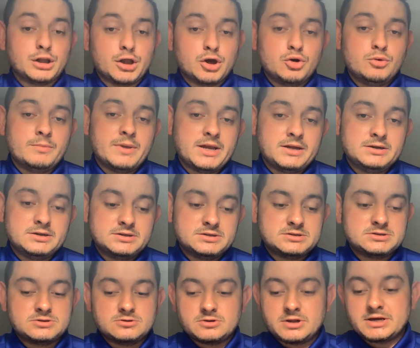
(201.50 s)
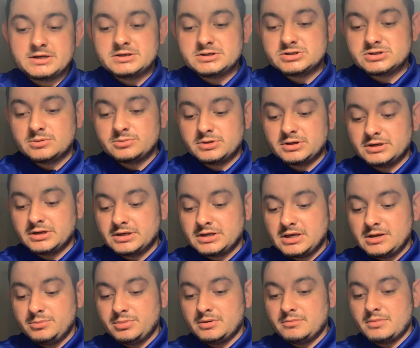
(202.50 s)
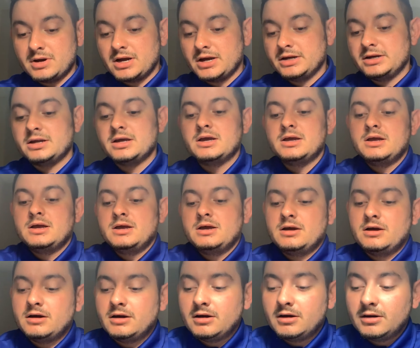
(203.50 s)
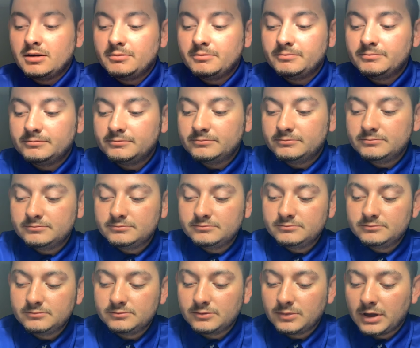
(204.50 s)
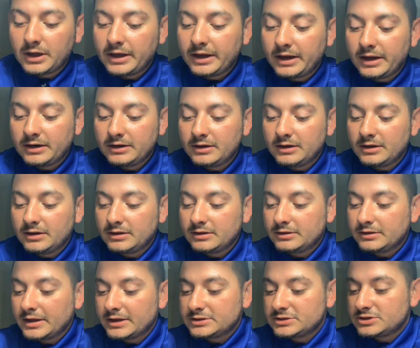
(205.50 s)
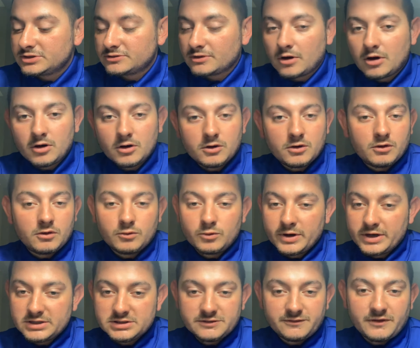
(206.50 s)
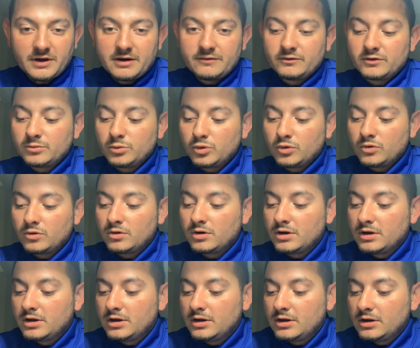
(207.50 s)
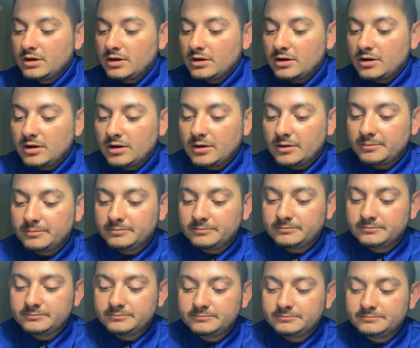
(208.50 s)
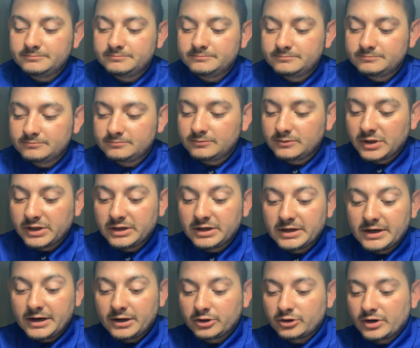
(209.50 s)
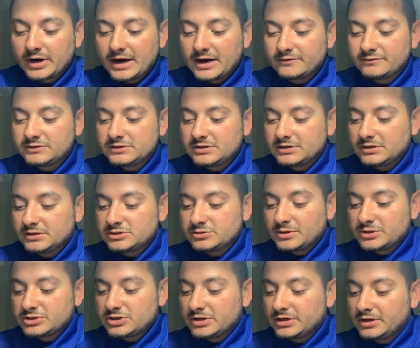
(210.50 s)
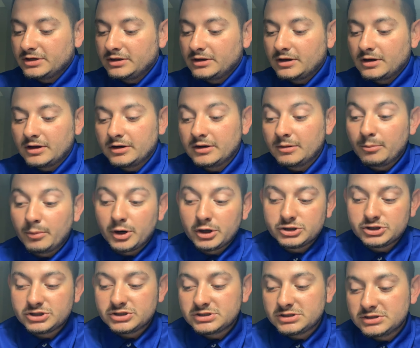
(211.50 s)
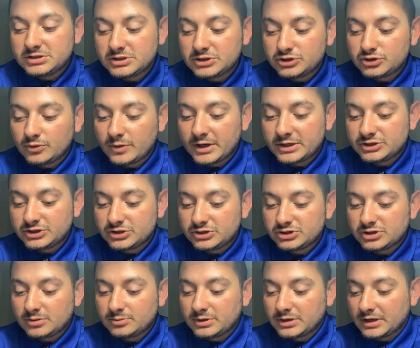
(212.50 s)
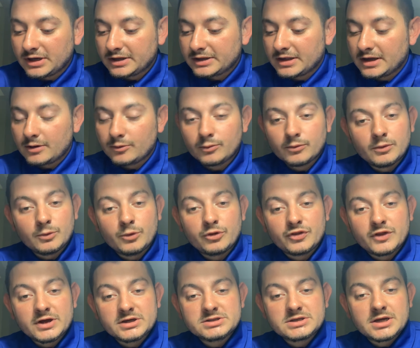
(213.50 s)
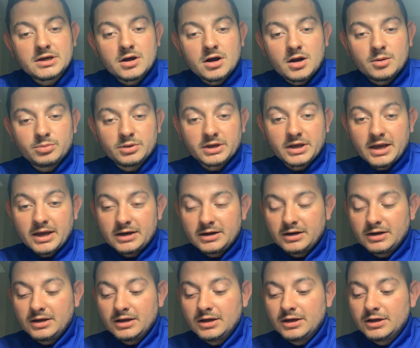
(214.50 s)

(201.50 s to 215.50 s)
low maintenance, so that is something to keep in mind. Um, and that's always favorable um, in an aircraft, especially in an emergency situation or something like that. When things get complicated,